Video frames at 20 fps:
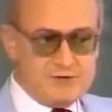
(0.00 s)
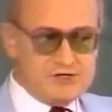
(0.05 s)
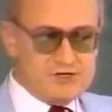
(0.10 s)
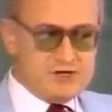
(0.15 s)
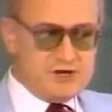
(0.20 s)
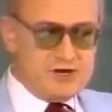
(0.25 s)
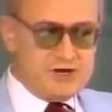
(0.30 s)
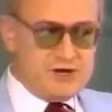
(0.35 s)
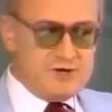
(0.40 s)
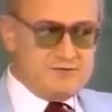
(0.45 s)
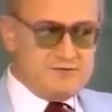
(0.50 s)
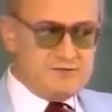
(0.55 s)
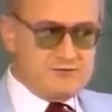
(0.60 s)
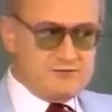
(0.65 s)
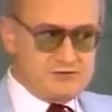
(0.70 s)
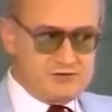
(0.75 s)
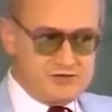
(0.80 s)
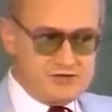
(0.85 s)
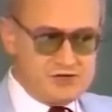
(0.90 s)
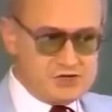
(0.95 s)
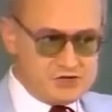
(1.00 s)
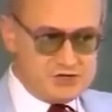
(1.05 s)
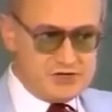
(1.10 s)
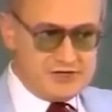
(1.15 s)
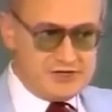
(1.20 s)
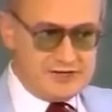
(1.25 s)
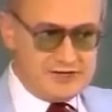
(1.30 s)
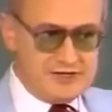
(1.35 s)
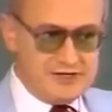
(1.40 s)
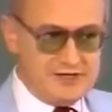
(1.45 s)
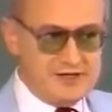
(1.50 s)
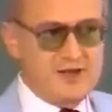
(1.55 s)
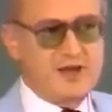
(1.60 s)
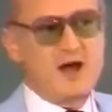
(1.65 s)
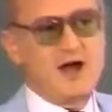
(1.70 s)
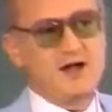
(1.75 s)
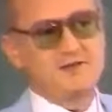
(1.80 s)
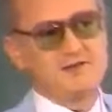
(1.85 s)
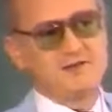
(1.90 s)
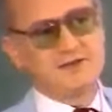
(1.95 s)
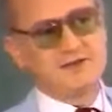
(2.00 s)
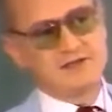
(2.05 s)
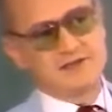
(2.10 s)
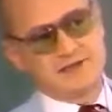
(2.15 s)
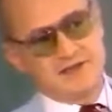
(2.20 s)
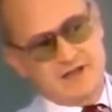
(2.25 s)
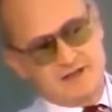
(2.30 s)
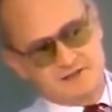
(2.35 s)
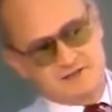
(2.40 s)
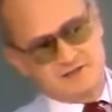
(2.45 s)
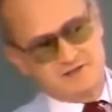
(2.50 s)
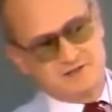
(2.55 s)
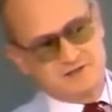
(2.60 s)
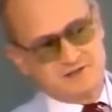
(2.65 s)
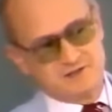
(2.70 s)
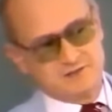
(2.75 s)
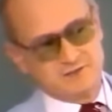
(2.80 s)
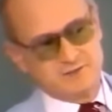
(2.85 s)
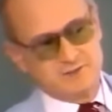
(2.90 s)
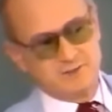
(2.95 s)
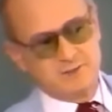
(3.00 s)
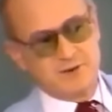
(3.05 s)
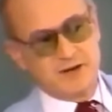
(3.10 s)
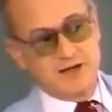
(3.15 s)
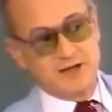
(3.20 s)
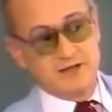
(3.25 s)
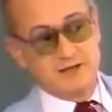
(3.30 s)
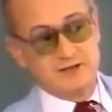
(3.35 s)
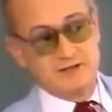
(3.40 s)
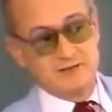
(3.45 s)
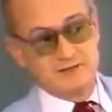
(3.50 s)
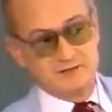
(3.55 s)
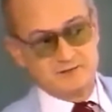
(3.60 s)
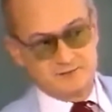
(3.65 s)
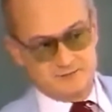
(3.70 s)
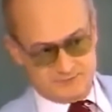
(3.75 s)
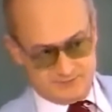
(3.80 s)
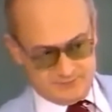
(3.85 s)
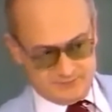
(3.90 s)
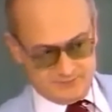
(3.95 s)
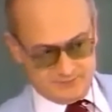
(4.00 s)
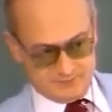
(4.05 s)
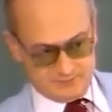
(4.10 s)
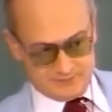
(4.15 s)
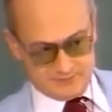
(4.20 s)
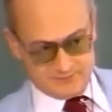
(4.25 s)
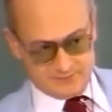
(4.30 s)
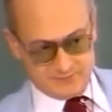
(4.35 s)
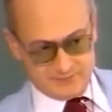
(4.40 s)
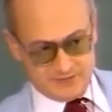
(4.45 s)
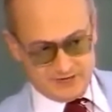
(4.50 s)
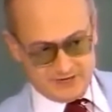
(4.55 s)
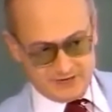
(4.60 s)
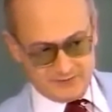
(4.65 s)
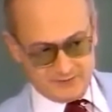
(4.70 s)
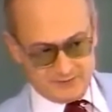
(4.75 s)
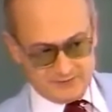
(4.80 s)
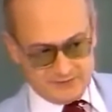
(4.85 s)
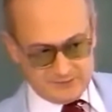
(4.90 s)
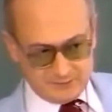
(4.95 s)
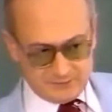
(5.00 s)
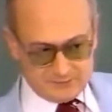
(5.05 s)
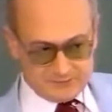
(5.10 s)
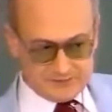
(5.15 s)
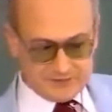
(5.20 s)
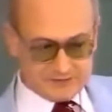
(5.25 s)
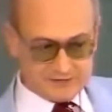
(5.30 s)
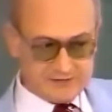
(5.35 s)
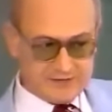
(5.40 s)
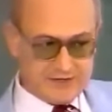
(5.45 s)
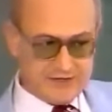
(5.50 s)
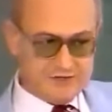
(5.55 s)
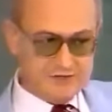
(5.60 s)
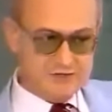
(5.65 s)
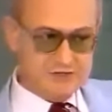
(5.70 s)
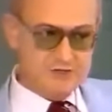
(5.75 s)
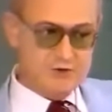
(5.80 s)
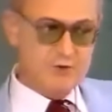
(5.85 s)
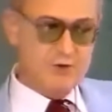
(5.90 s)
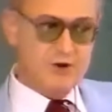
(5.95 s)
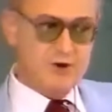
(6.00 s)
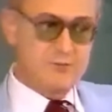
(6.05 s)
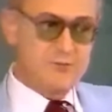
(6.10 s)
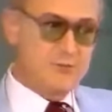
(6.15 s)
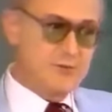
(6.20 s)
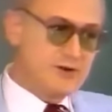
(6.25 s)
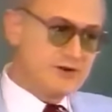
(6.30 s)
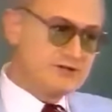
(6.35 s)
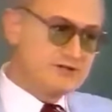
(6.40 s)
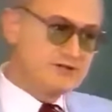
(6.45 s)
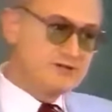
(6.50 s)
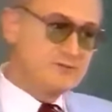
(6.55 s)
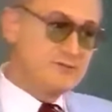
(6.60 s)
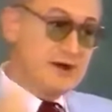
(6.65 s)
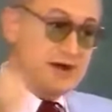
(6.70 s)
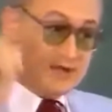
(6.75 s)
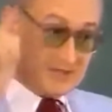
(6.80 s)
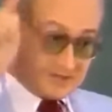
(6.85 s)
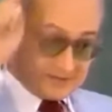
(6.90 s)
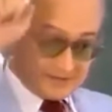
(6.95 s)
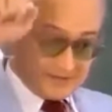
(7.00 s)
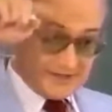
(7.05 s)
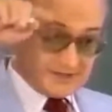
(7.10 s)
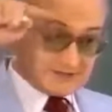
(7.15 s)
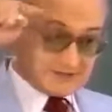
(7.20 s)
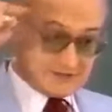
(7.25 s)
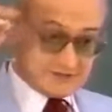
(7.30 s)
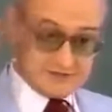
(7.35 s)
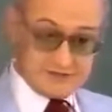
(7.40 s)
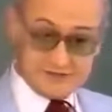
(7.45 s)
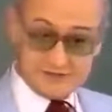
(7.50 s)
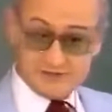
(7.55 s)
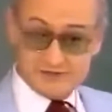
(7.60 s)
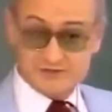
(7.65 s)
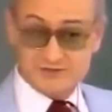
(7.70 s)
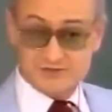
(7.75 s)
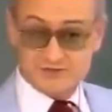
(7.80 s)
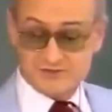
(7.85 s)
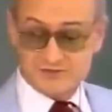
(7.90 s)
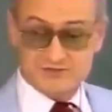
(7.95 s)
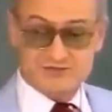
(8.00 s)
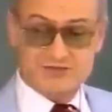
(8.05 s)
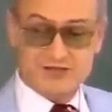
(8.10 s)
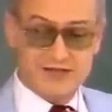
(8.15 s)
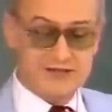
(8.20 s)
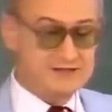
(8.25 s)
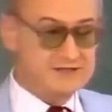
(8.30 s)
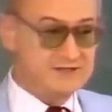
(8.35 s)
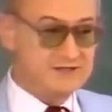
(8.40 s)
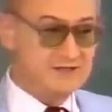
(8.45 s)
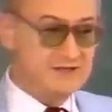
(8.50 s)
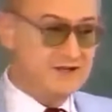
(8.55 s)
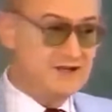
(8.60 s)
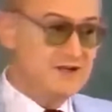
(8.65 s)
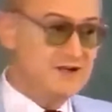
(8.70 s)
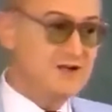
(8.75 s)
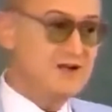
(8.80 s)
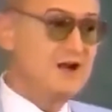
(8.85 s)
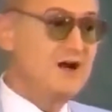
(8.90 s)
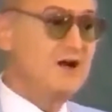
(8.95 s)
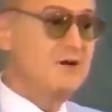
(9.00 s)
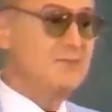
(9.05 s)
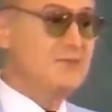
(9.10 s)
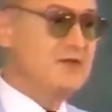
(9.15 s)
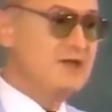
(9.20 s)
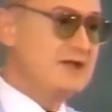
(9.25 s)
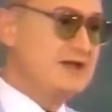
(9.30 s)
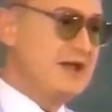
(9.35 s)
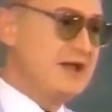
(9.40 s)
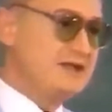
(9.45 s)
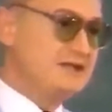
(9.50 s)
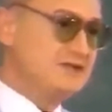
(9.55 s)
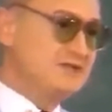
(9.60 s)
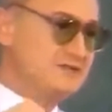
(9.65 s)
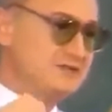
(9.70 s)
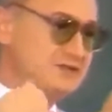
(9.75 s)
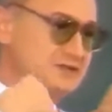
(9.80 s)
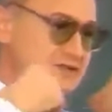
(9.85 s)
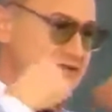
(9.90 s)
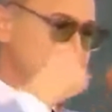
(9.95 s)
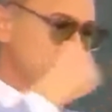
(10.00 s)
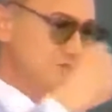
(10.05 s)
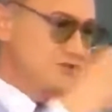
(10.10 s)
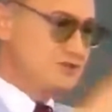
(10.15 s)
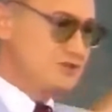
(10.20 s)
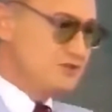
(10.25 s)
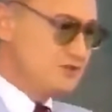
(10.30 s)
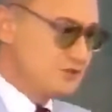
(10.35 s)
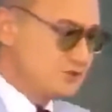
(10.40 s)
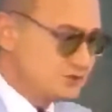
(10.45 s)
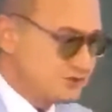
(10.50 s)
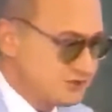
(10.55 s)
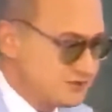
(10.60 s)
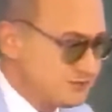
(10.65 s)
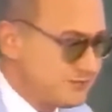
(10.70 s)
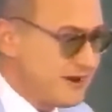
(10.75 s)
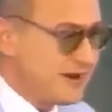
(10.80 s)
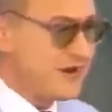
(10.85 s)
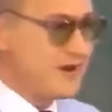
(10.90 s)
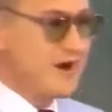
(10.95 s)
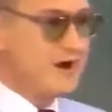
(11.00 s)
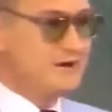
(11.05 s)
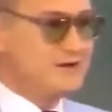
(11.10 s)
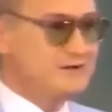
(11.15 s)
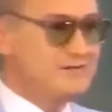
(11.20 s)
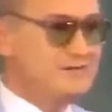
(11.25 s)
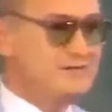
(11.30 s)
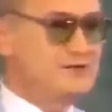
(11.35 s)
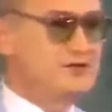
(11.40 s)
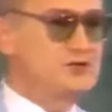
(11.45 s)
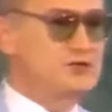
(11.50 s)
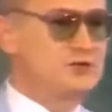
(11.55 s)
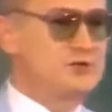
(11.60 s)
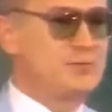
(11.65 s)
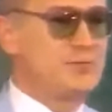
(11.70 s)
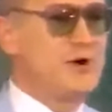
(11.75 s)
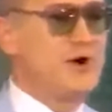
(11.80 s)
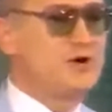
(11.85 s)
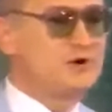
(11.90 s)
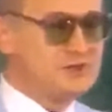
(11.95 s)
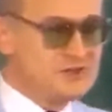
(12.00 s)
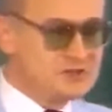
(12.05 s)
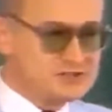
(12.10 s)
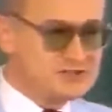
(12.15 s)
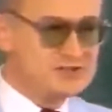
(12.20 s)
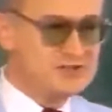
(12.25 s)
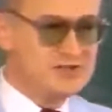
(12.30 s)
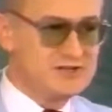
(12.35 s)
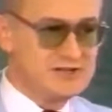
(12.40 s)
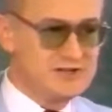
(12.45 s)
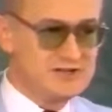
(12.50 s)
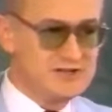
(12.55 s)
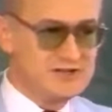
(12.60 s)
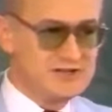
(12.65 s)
which are traditionally either elected by people at large or appointed by elected leaders of society, are being actively substituted by artificial bodies.